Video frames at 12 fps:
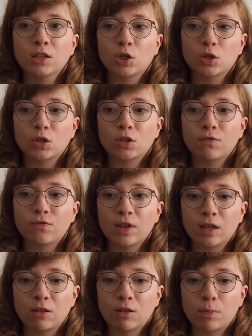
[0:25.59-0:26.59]
just to
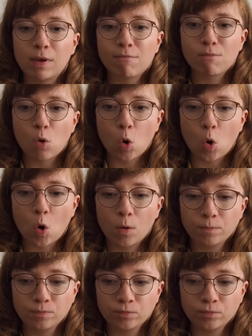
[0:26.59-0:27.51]
feel a bit more